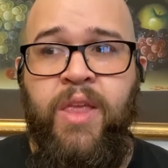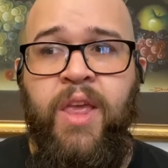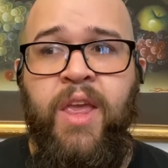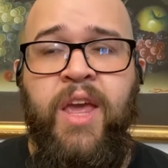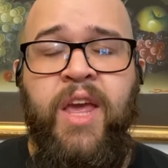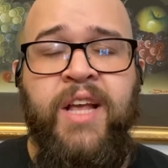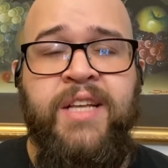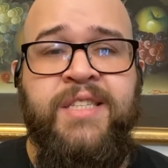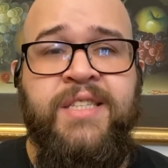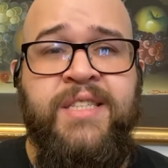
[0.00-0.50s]

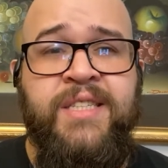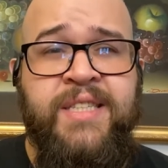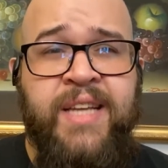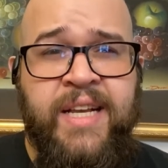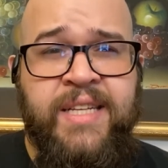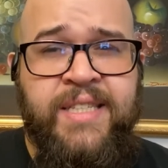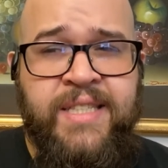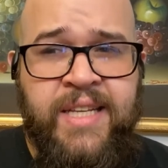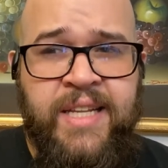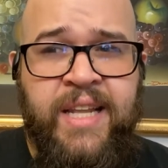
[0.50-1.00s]
It's
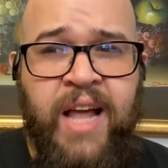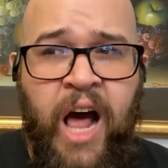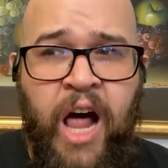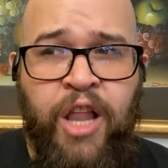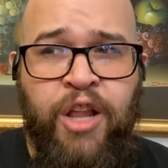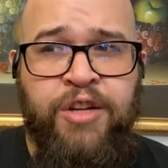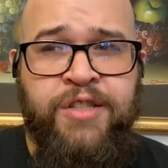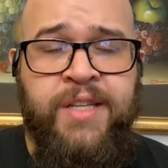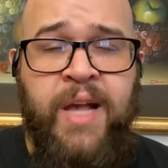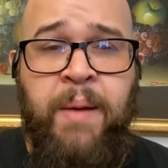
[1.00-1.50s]

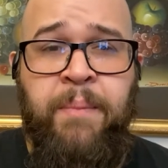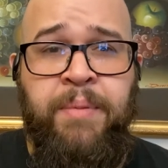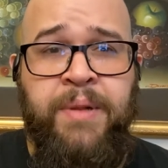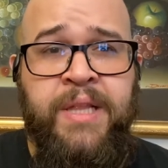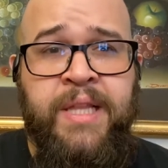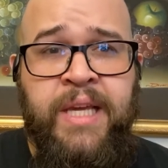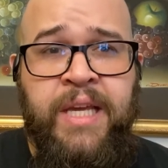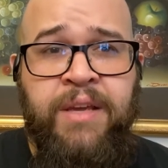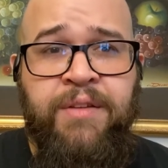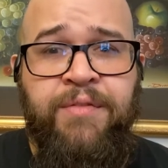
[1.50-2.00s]
$60, I
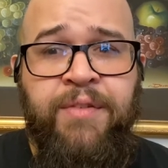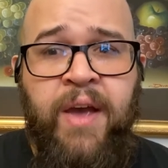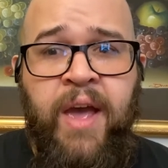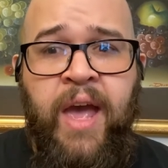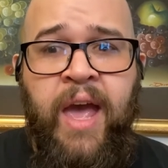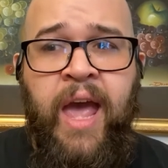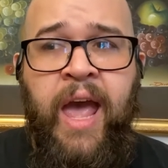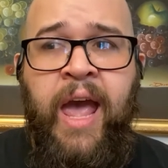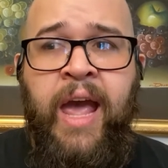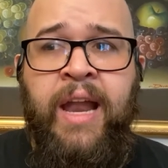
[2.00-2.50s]
believe,
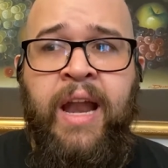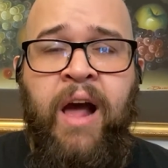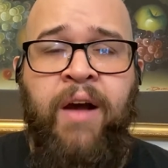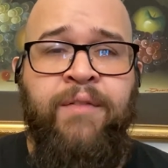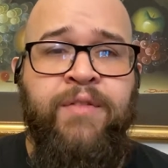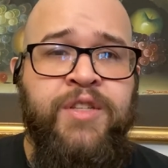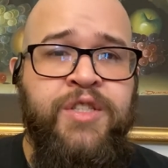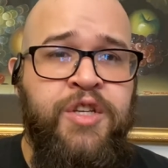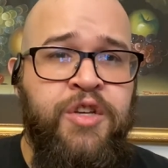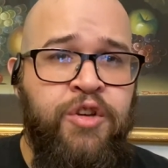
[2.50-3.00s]
and
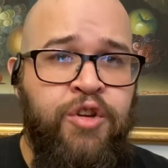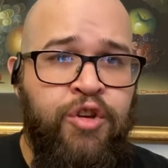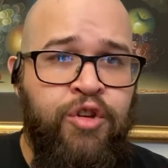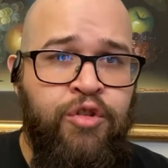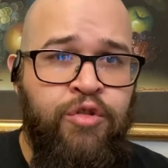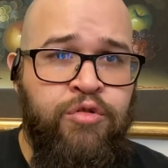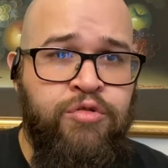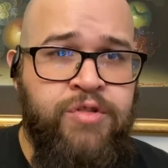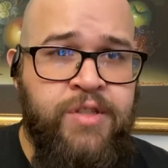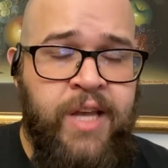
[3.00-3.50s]
obviously you can
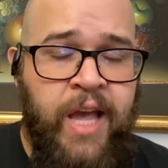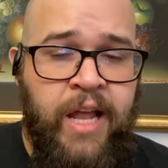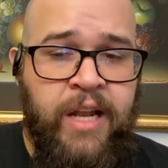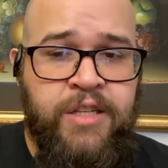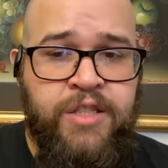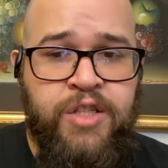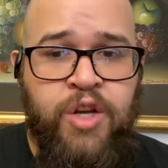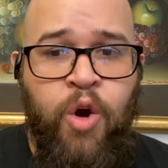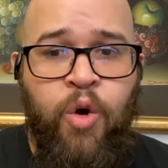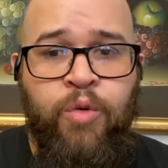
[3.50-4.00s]
use
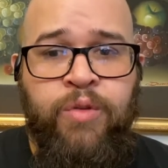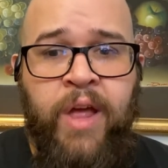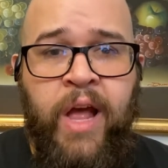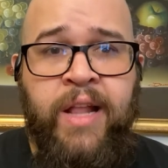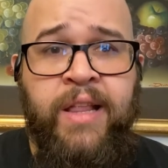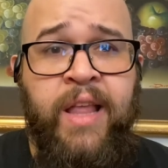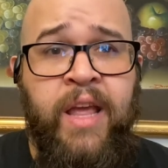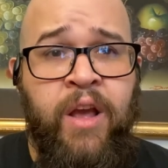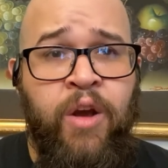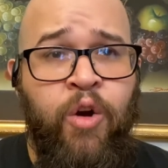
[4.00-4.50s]
Ken's code
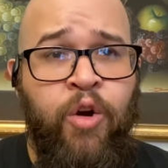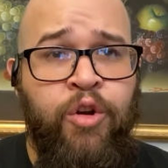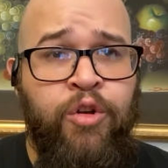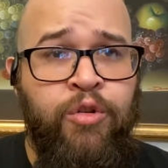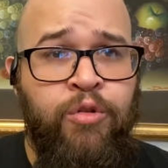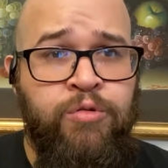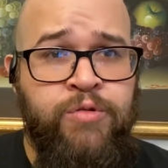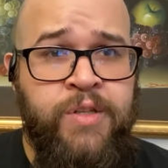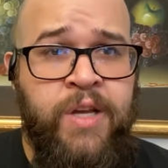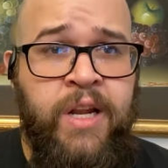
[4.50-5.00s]
that day or
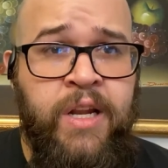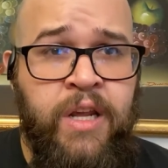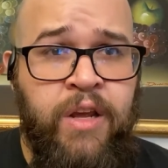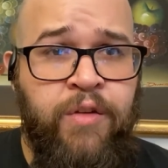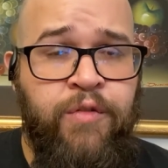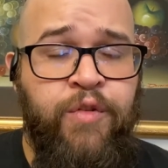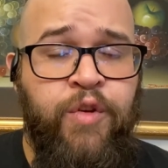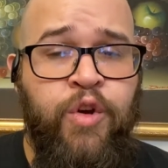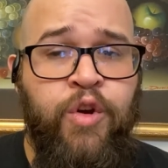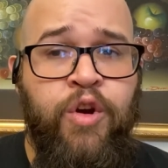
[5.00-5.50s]
use any
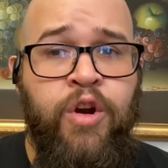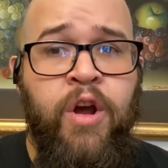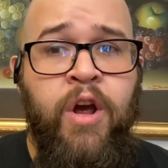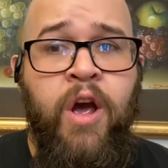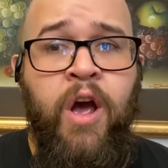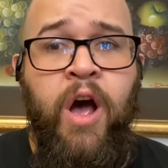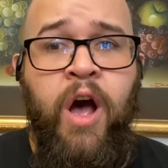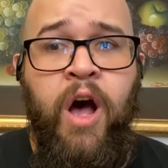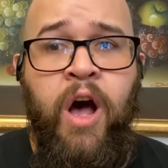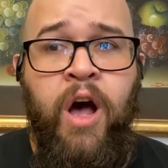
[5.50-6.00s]
of your
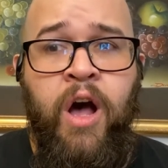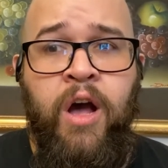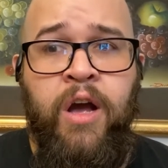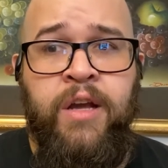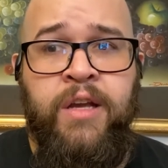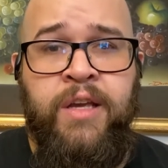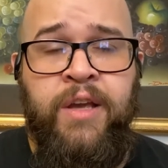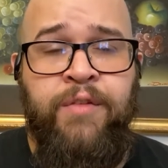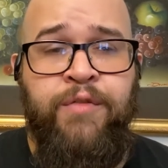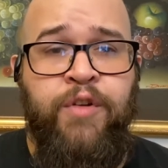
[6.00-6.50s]

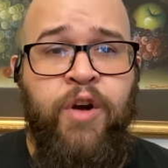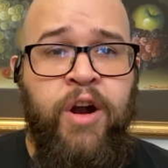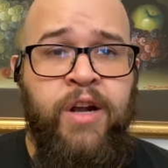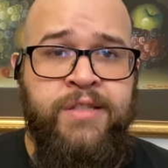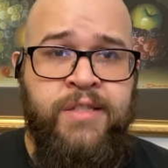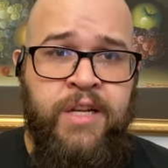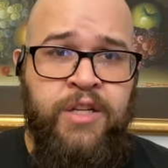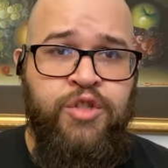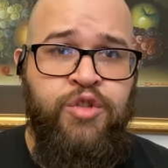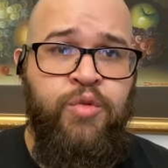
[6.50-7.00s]
gift
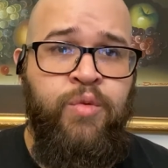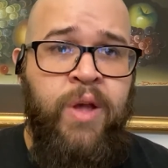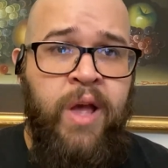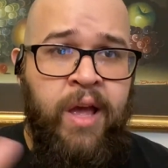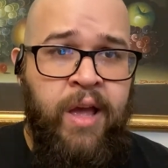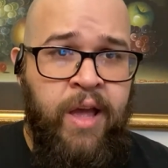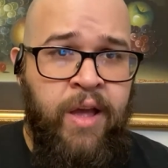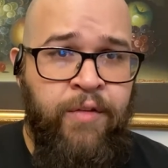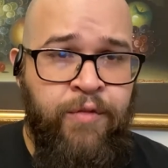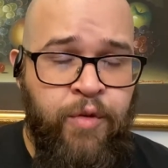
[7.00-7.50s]
cards that you
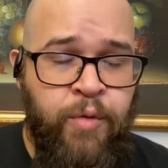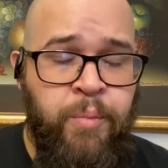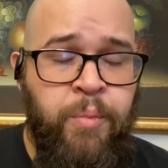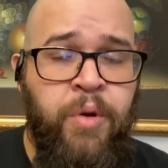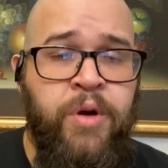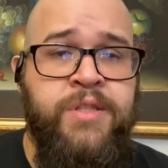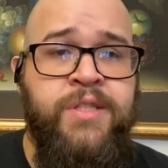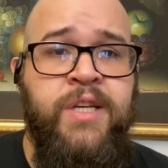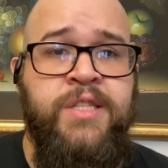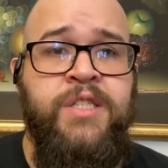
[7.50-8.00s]
get if you
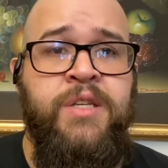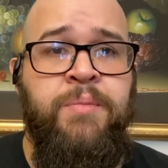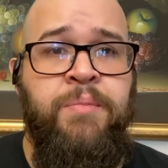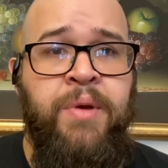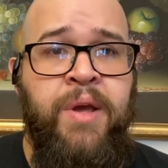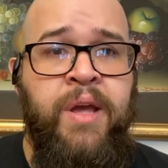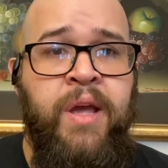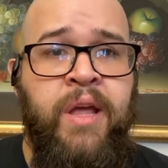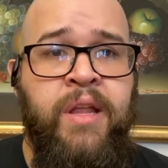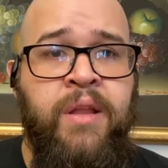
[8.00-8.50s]

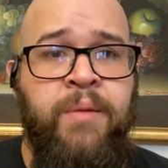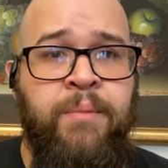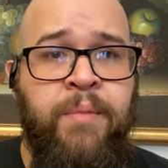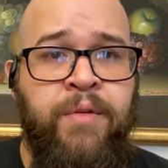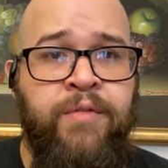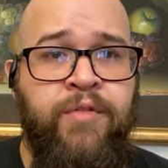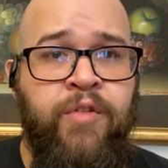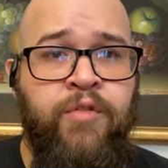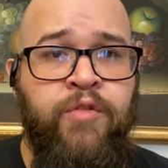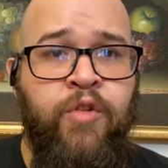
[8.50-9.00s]
participate in the
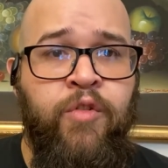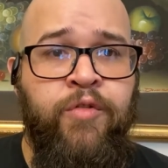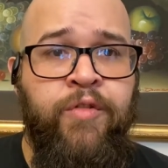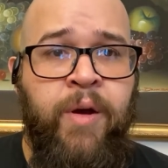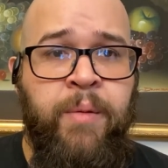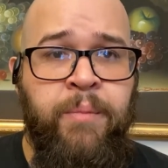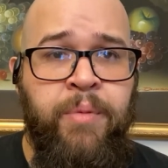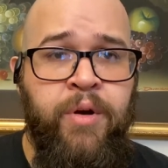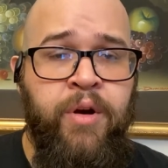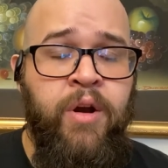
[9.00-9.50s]
month of
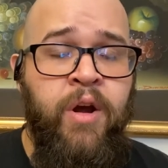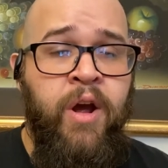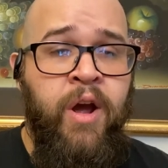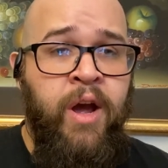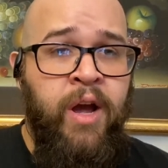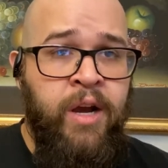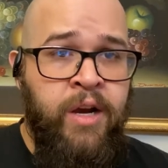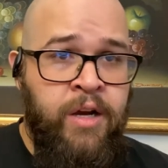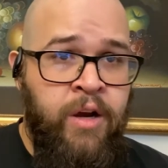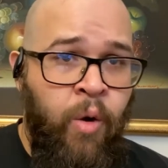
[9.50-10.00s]
November
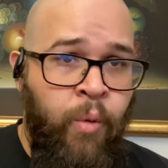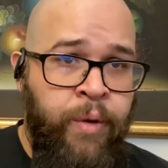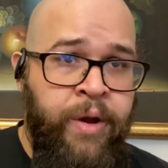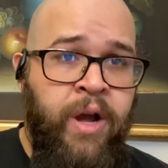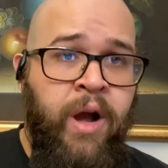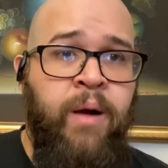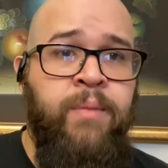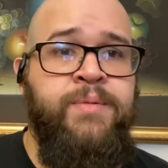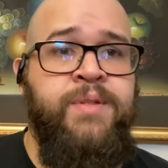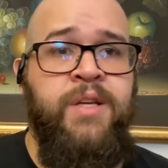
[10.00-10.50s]
going
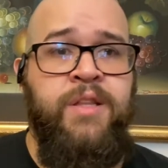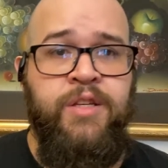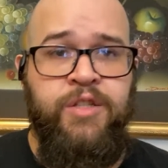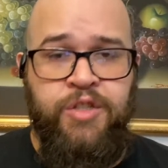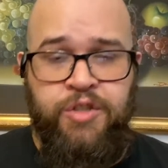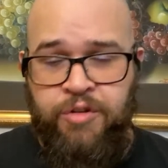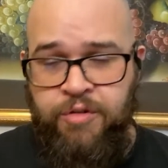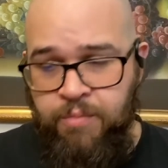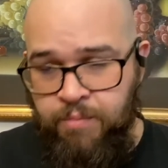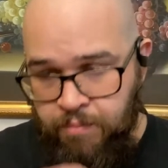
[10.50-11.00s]
up to the
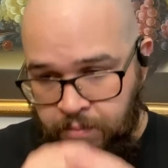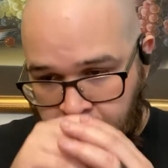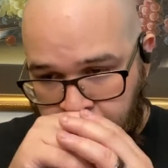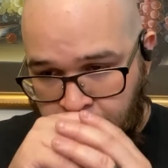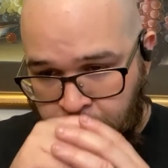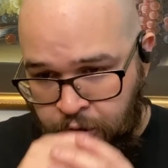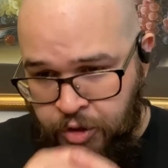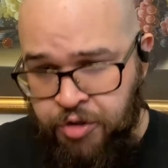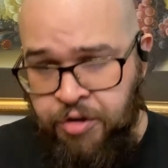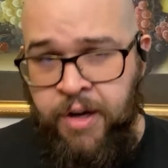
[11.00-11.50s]

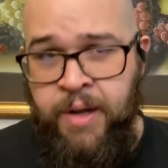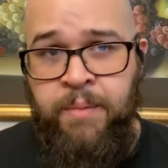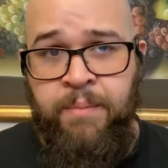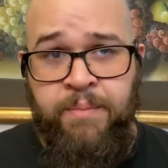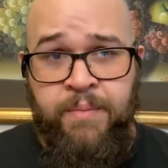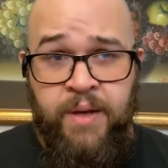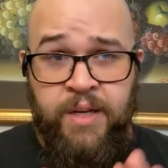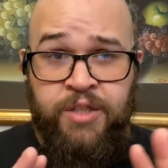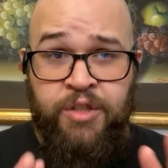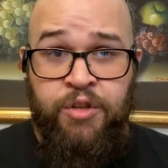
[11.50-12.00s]

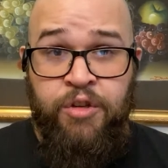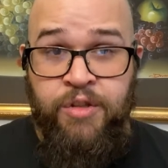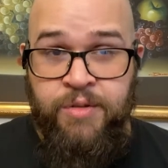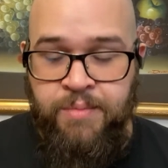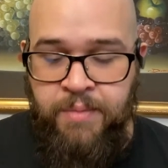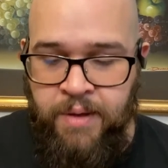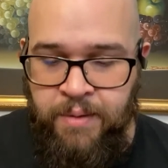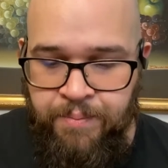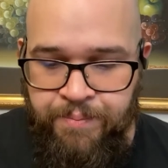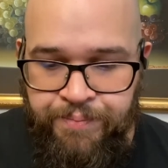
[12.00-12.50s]
stream. Excuse
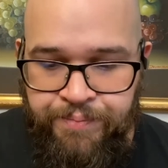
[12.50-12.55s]
me.